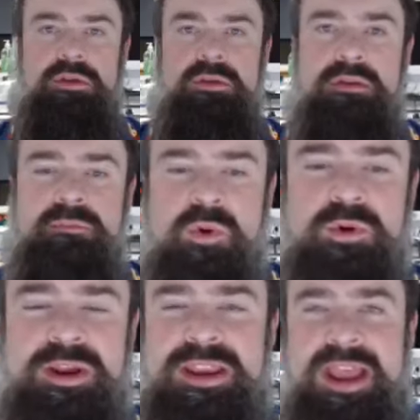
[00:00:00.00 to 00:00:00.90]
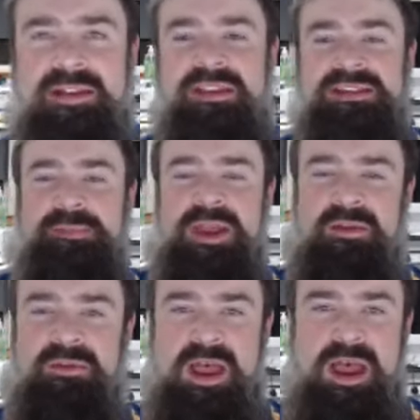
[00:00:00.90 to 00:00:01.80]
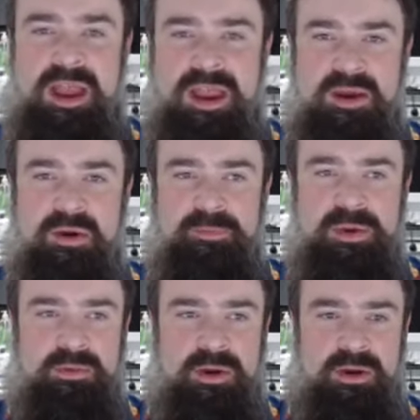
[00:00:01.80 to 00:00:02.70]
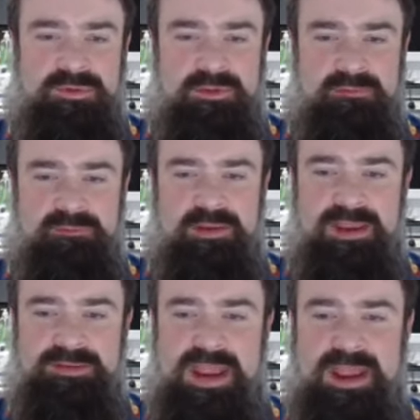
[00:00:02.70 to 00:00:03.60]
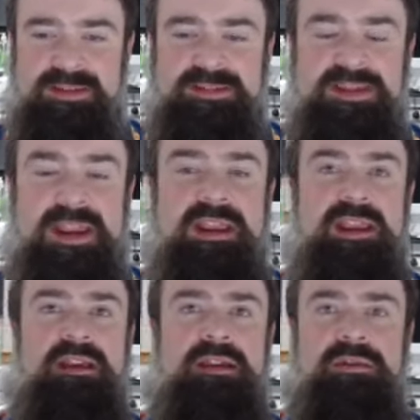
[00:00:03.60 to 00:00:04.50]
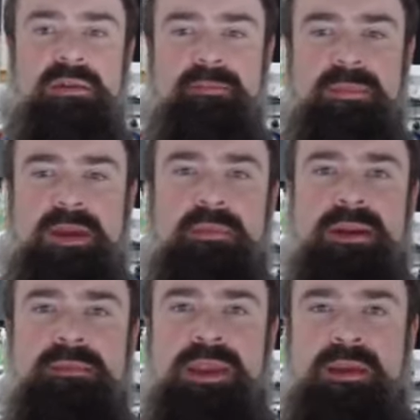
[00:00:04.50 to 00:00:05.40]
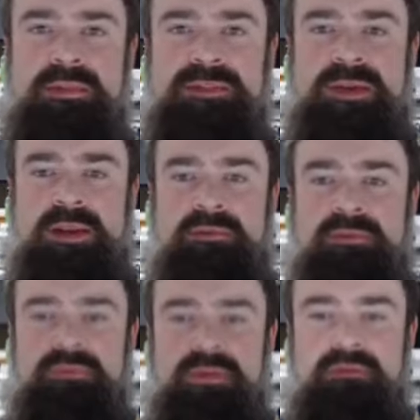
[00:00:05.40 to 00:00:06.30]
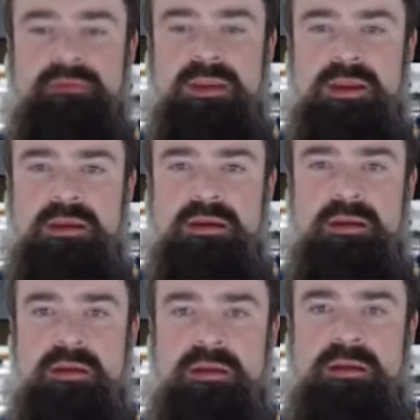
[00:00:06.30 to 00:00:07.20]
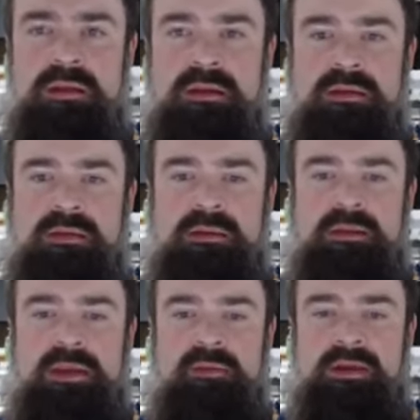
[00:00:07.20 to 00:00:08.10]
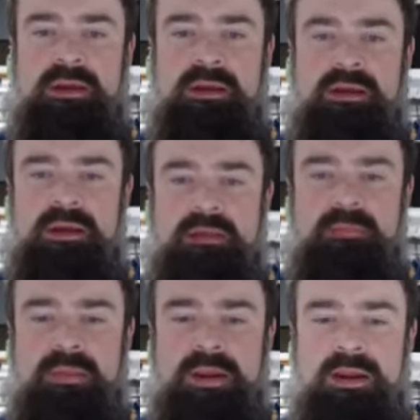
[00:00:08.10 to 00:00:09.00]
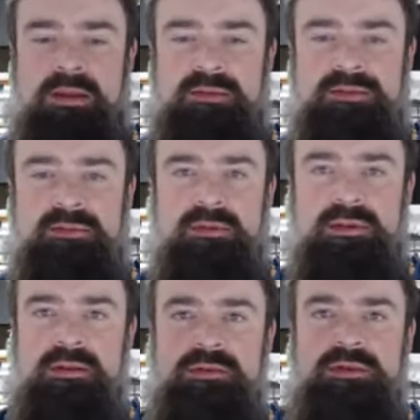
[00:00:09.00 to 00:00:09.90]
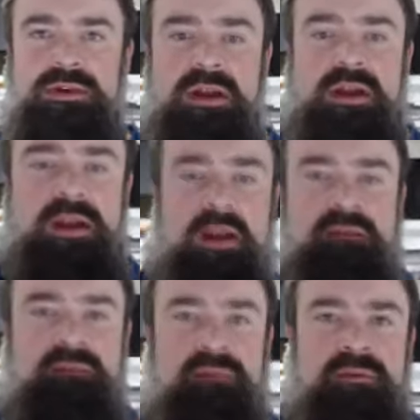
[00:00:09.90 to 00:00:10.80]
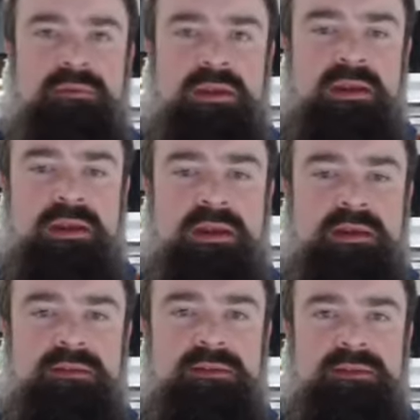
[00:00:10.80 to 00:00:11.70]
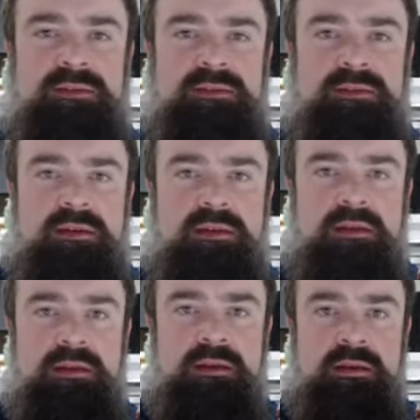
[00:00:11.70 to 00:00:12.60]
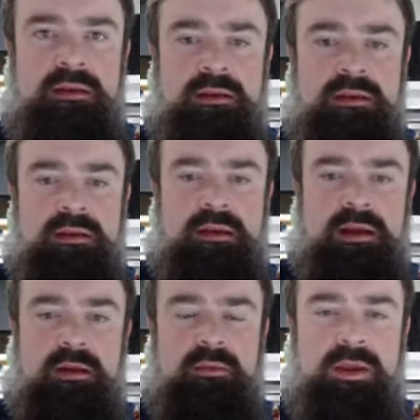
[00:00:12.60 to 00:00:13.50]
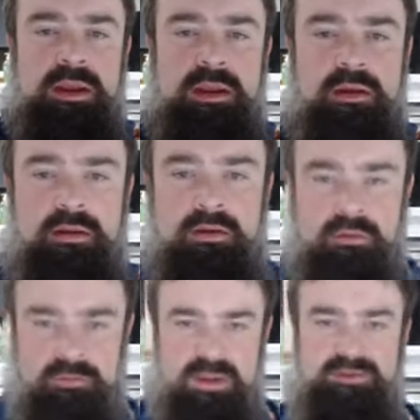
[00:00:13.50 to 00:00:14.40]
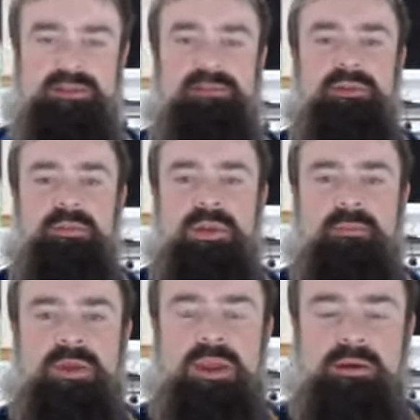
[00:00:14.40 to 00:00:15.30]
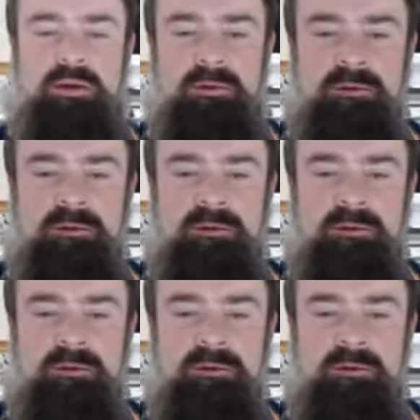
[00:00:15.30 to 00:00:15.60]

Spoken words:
Good morning, Kalispell. I hope you're all doing fantastic. Oh, my webcam is being a little goofy here. Give it a hot minute so it can try to focus. There we go. That's a little bit better.